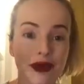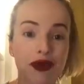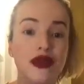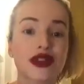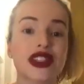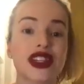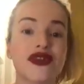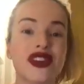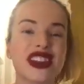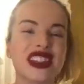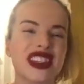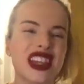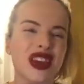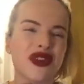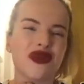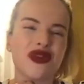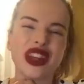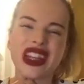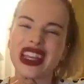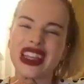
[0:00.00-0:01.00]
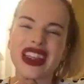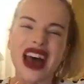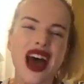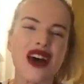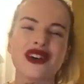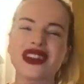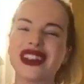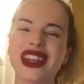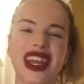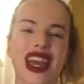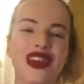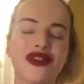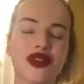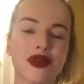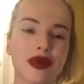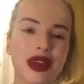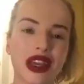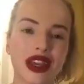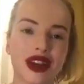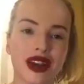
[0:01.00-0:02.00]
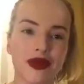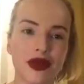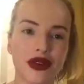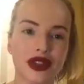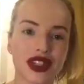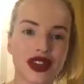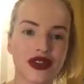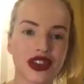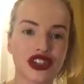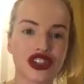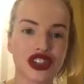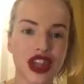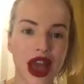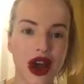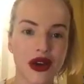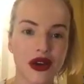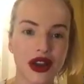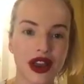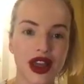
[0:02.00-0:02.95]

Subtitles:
Most of us sing really loud singing from here. Most of us shout.